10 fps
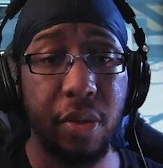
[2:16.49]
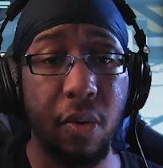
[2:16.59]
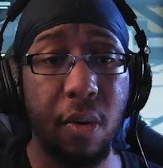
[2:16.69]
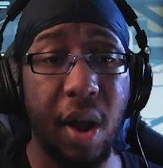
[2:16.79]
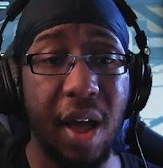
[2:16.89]

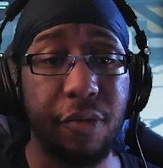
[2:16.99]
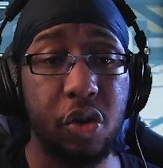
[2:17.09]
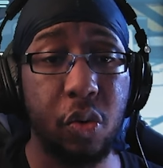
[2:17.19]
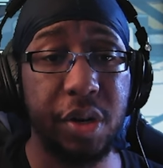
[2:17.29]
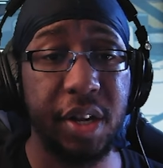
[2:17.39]
or after
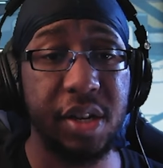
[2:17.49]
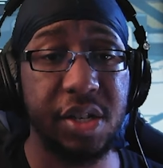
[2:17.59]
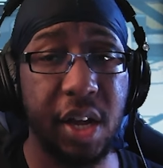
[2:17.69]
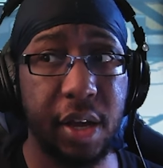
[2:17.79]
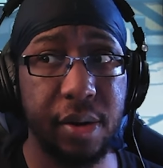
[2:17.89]
20
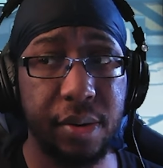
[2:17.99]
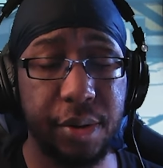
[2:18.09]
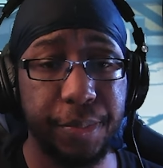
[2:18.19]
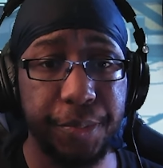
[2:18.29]
seconds.